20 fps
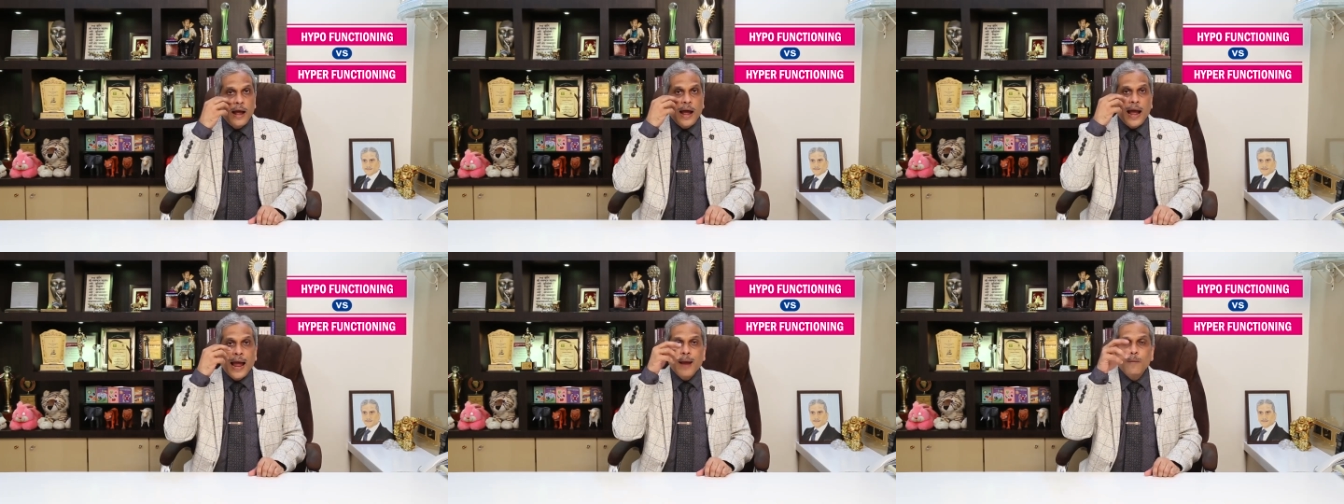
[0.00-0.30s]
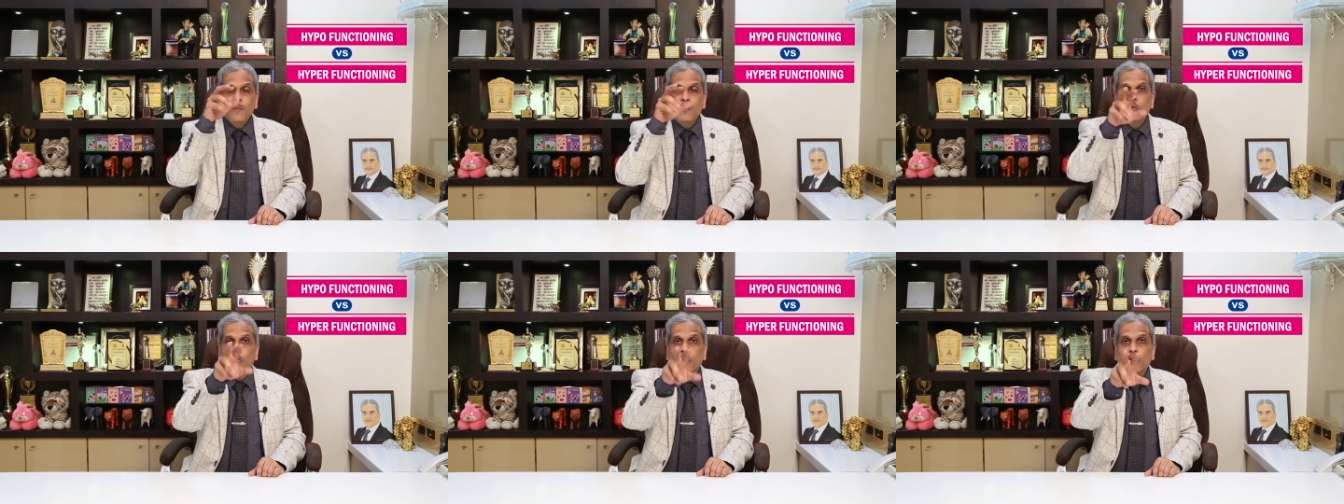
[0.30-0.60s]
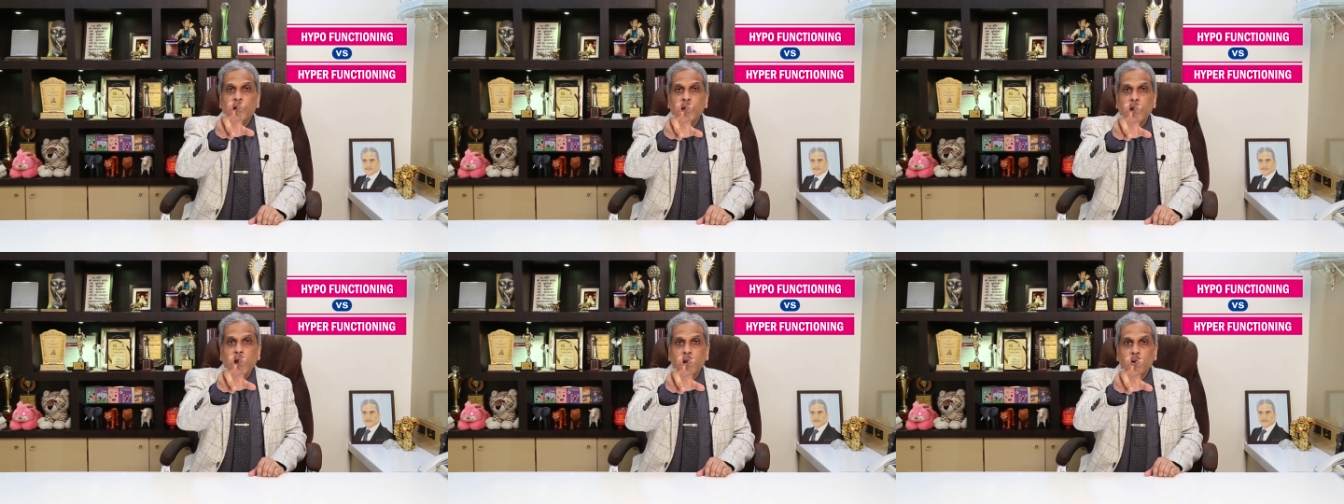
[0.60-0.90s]
I am
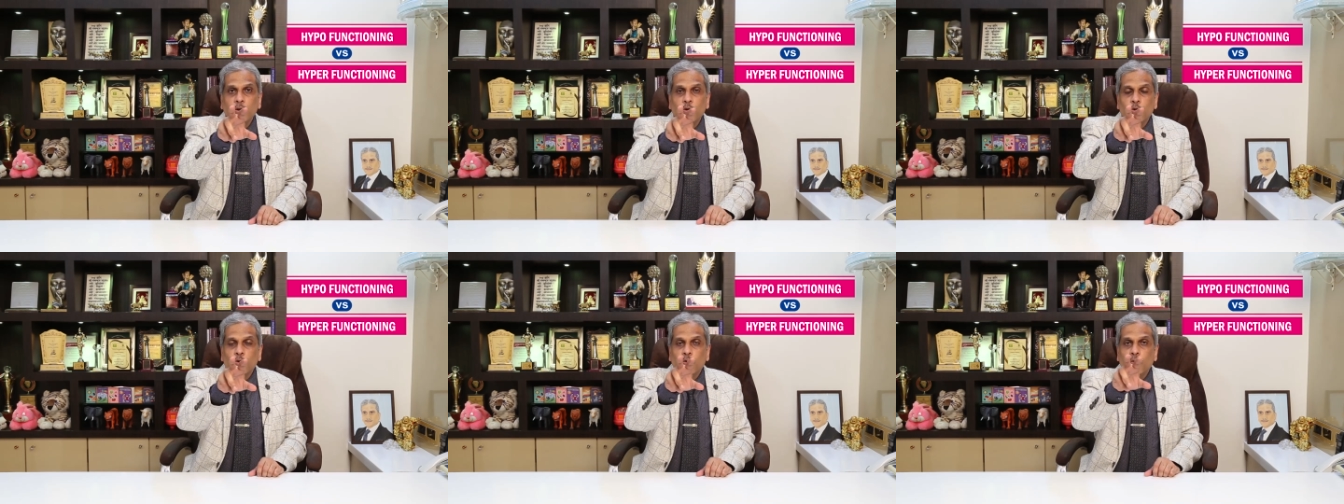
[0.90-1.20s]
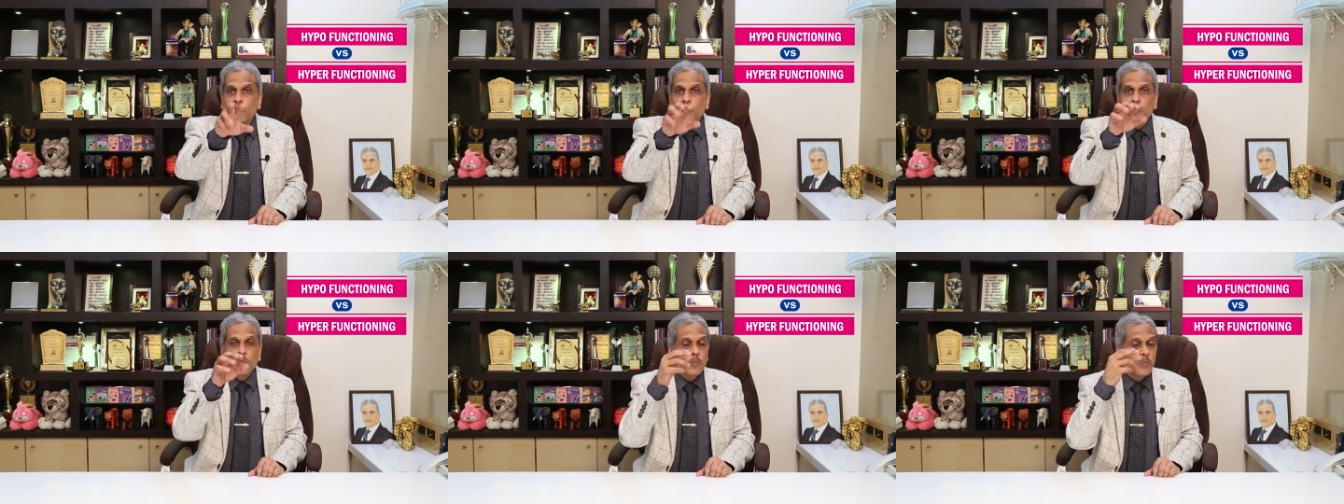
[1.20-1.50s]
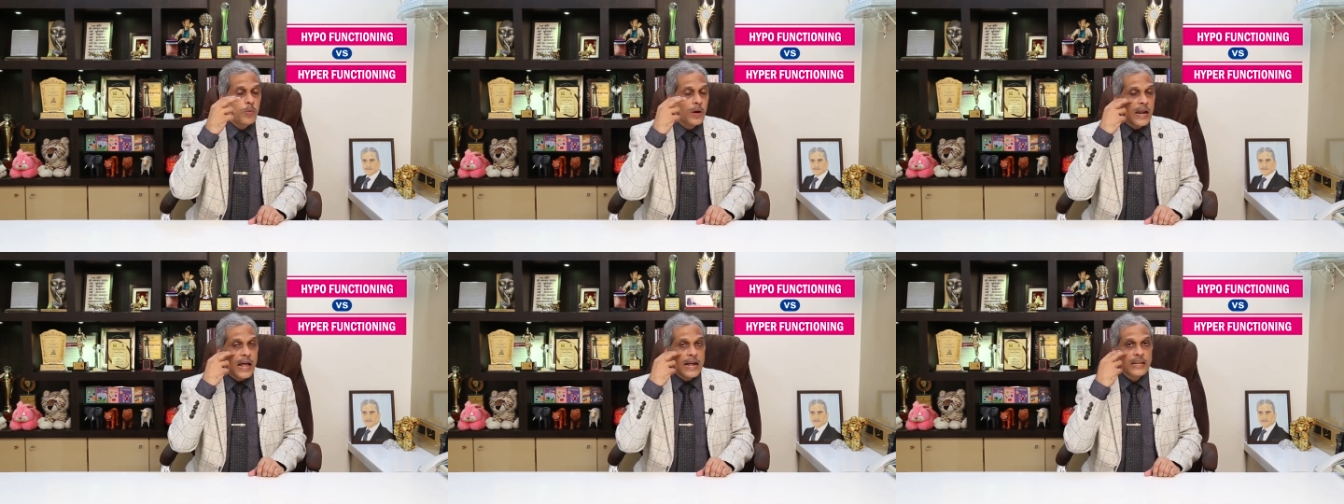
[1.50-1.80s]
looking at you,
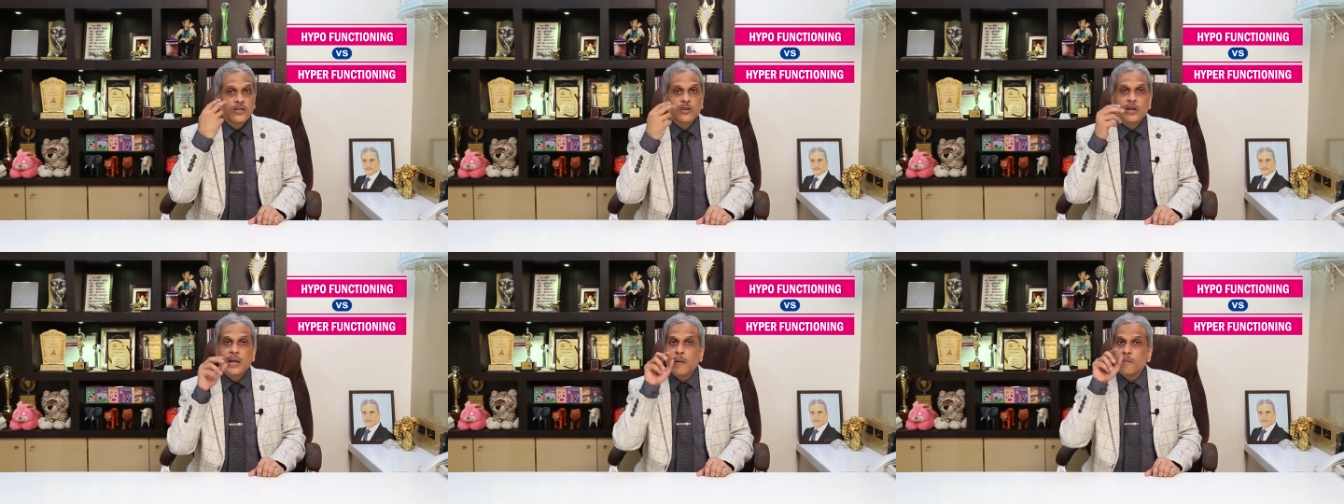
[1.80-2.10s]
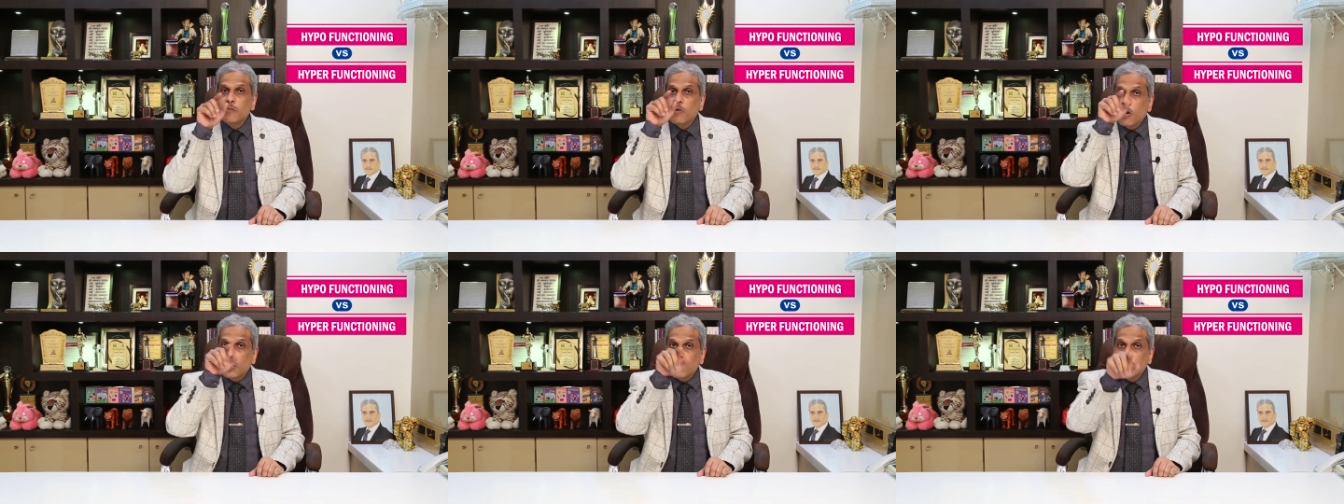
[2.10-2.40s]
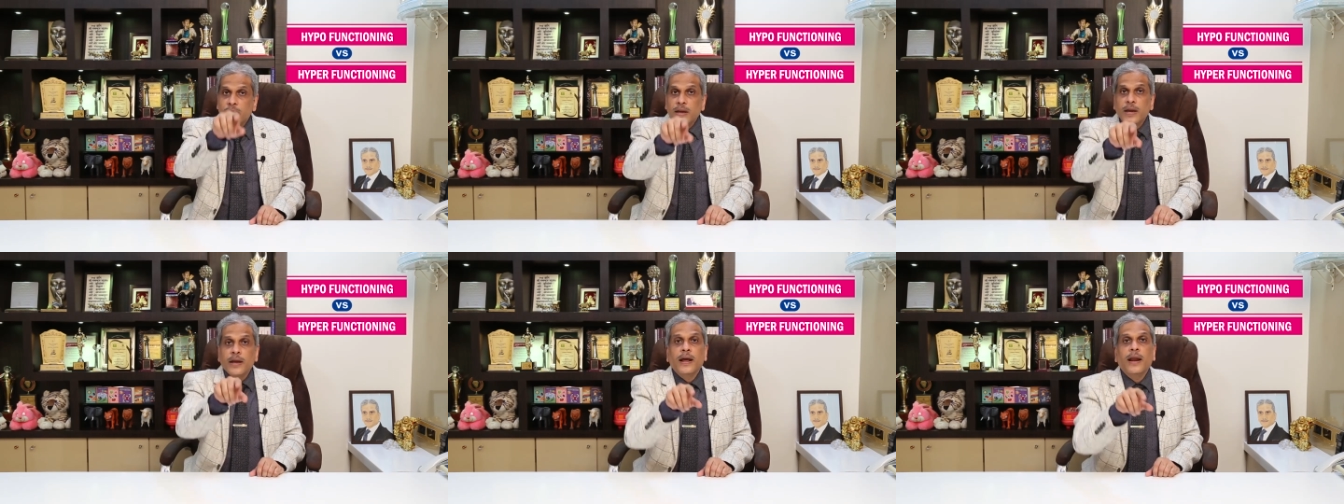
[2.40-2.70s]
but actually I am not
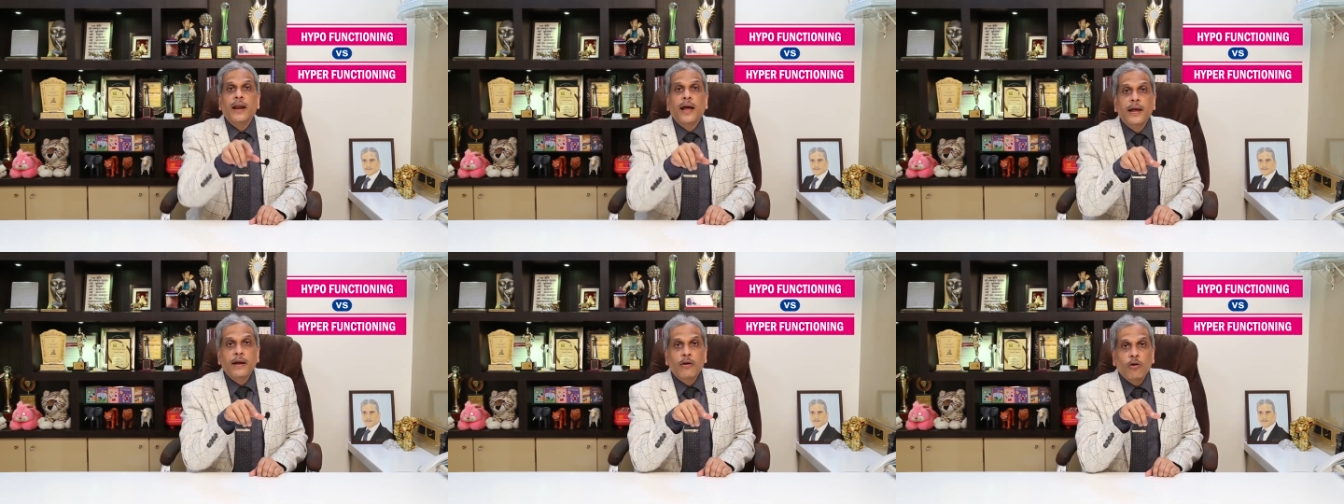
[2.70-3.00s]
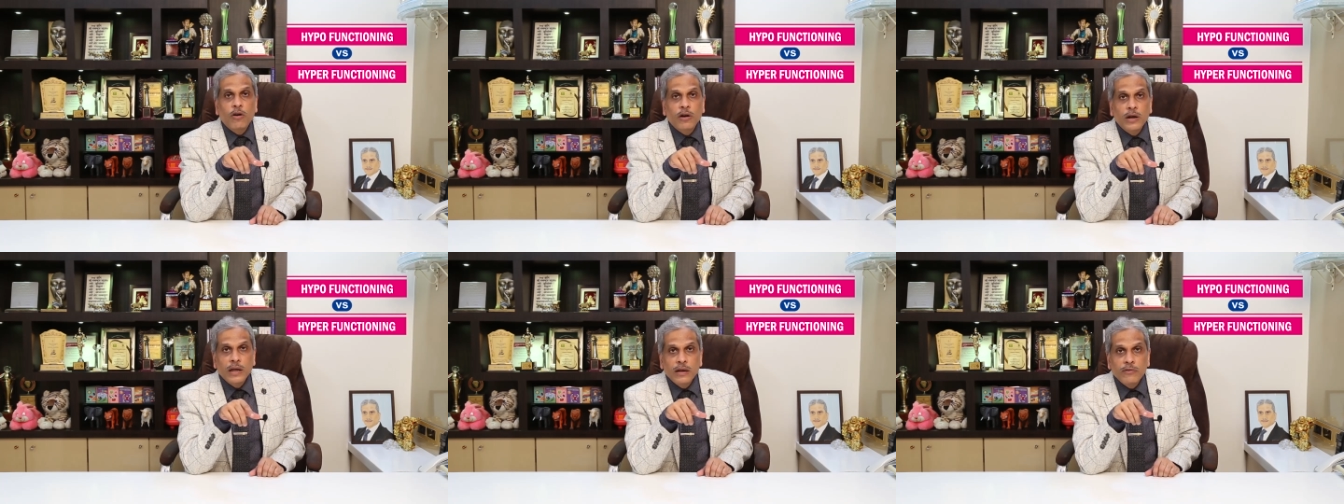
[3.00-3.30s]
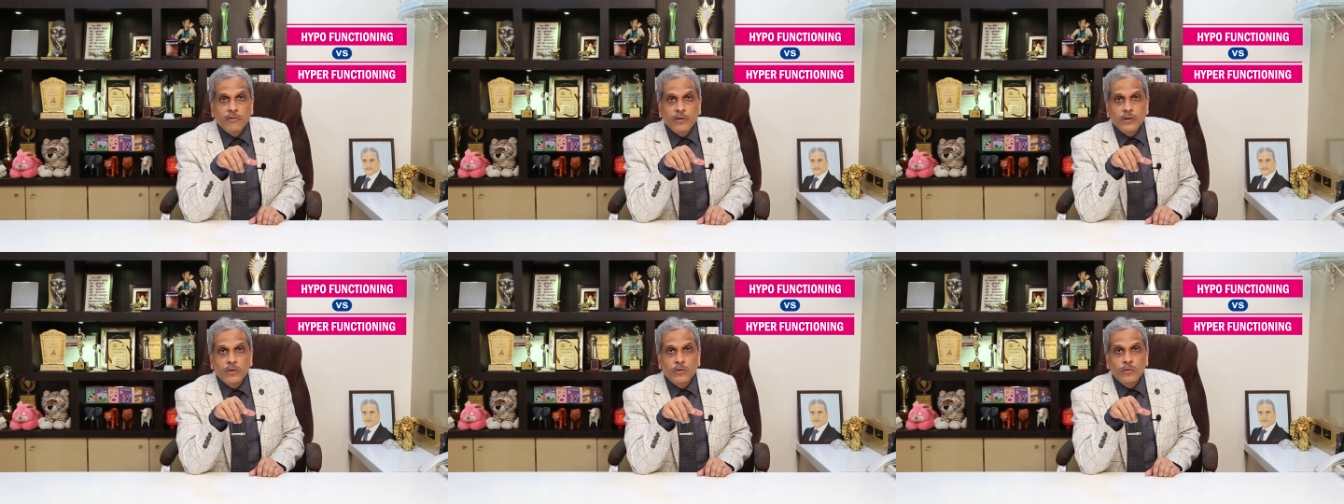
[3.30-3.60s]
making an eye
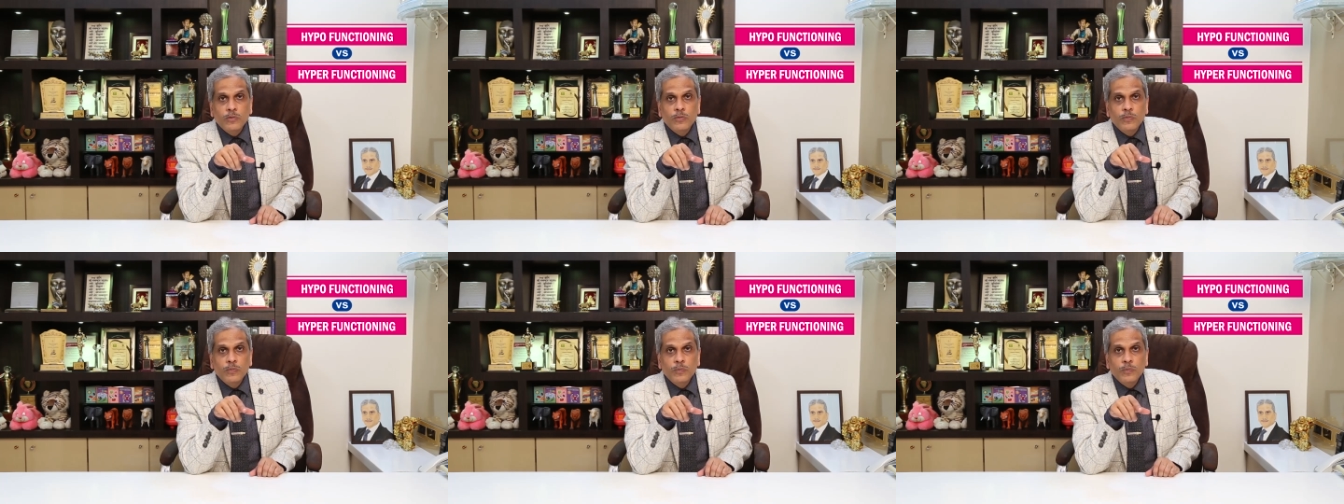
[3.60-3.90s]
contact with you.